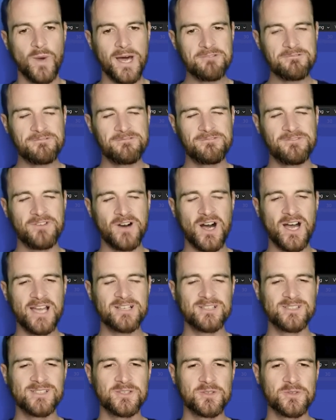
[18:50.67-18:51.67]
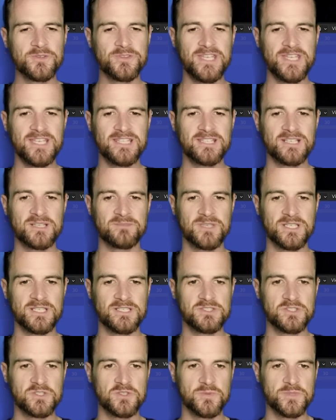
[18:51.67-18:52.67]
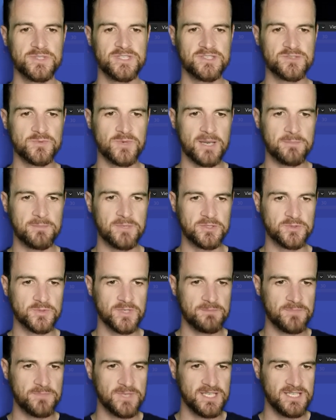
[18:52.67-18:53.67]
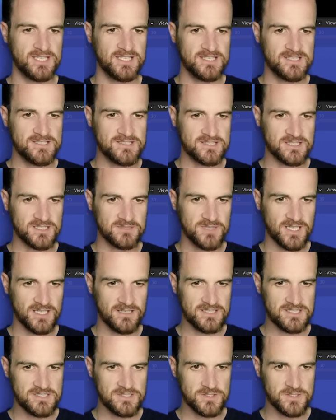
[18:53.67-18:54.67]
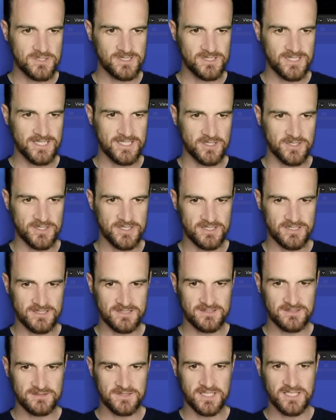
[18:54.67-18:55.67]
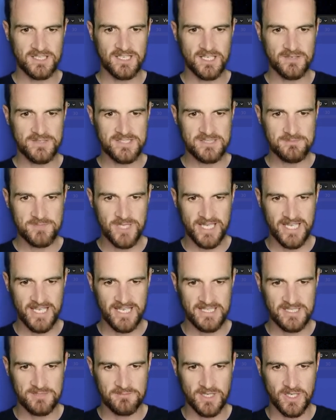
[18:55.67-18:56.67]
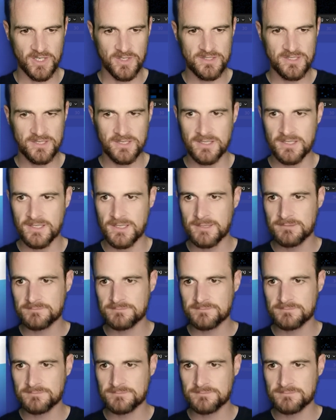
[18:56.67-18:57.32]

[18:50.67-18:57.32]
One final little thing that I'm going to do with this rubber grip is I'm going to click on it. I'm going to go into my edit mode.